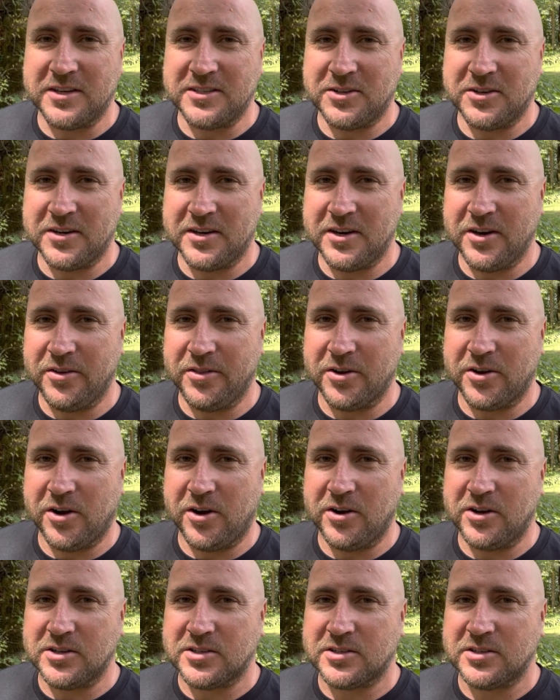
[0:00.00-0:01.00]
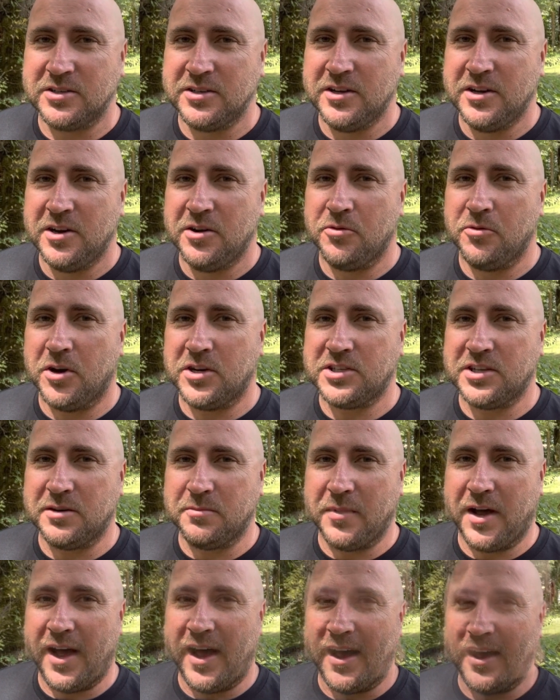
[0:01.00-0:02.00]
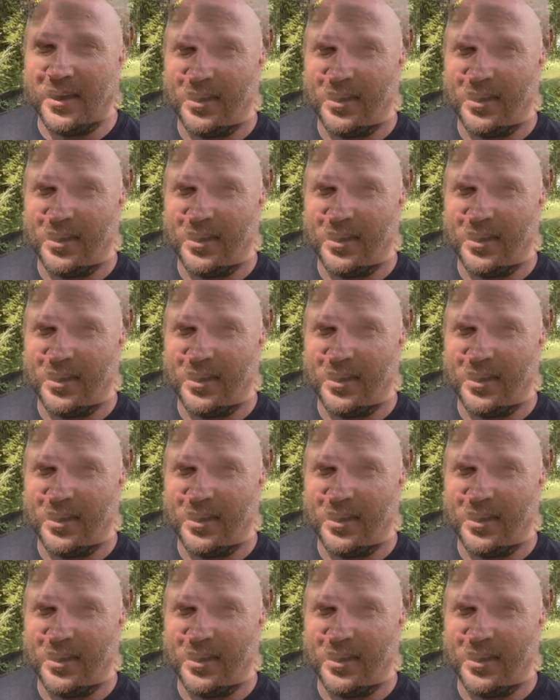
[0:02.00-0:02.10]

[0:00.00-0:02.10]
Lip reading: so you can hear all the cars rushing by.